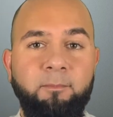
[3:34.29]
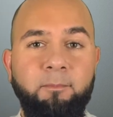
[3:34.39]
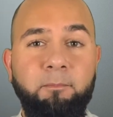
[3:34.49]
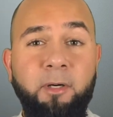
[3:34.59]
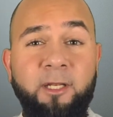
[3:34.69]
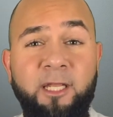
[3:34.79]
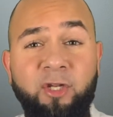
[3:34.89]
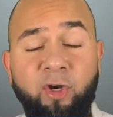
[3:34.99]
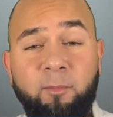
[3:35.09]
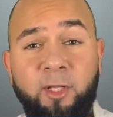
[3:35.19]
But
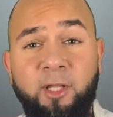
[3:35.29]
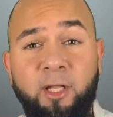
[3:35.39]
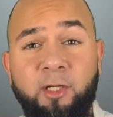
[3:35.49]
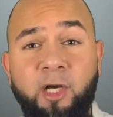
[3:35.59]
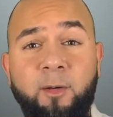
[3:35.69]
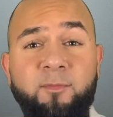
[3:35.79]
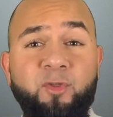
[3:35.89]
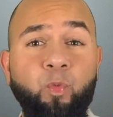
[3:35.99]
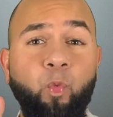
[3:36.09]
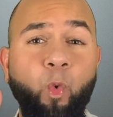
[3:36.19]
in Ramadan
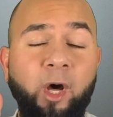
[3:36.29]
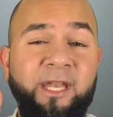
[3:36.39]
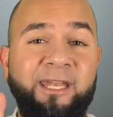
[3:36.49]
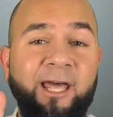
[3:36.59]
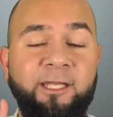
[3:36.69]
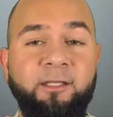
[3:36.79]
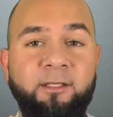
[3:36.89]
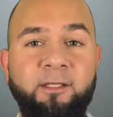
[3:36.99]
comes one night.